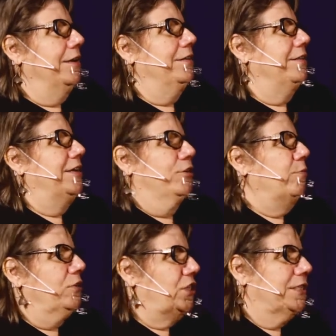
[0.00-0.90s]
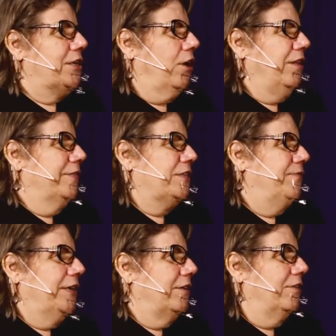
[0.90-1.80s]
There are emotions that all of us
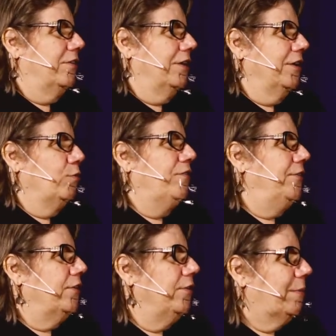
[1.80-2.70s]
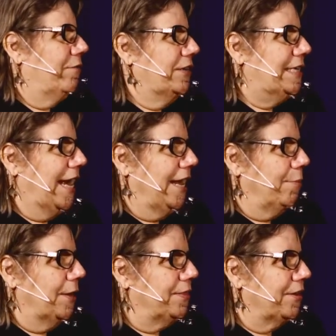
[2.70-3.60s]
feel. We feel them every
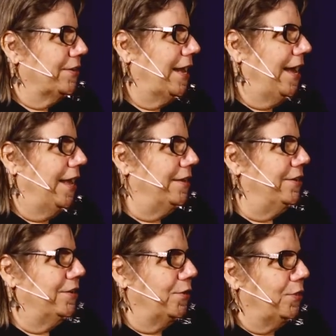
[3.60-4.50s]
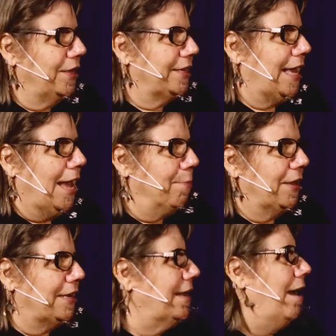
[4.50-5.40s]
day, but they're not, you know, like
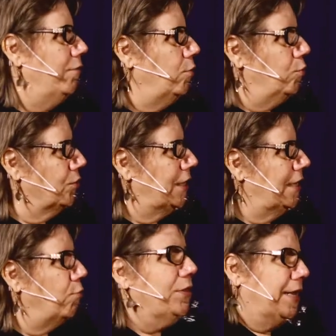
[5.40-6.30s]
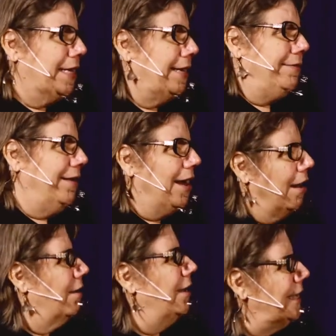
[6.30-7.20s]
epic novel worthy. Well, they
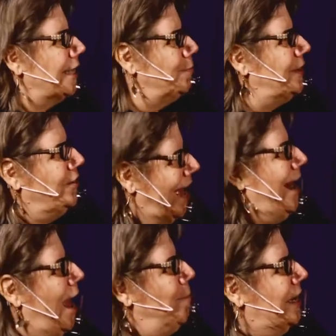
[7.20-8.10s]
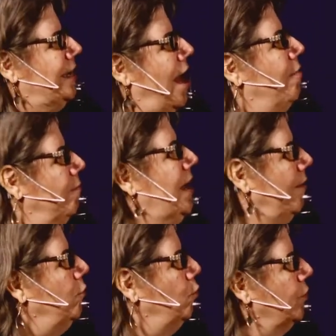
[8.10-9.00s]
are, I guess, but they're not epic
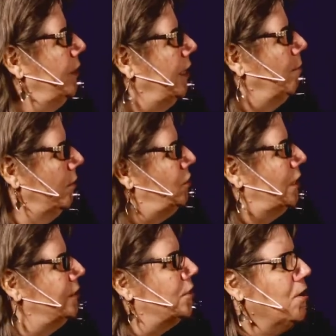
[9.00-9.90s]
novel worthy emotions.